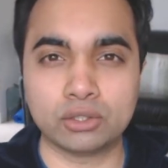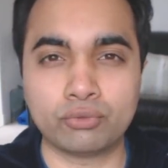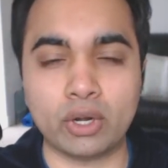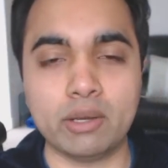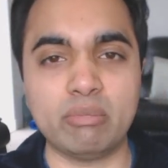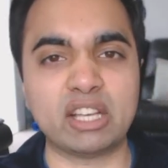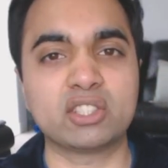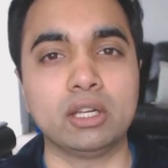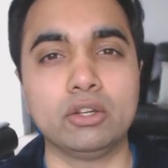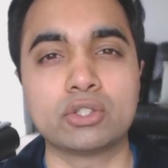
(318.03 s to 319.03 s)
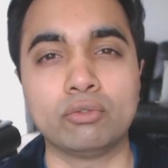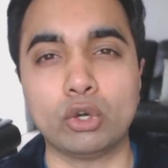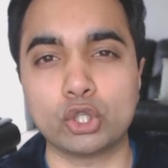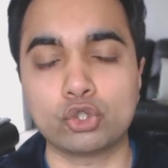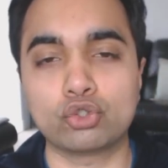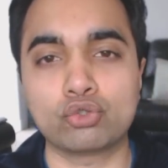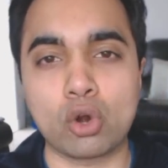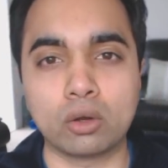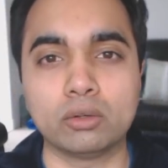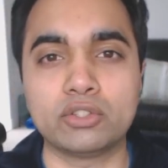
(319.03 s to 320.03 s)
It's very masculine, it's a very
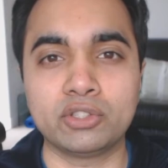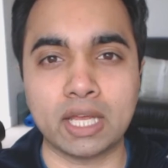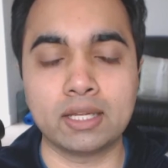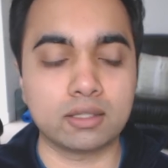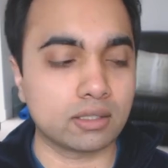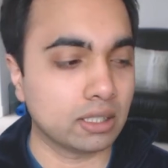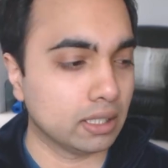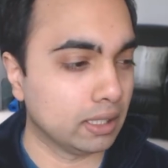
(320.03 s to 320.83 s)
strong scent.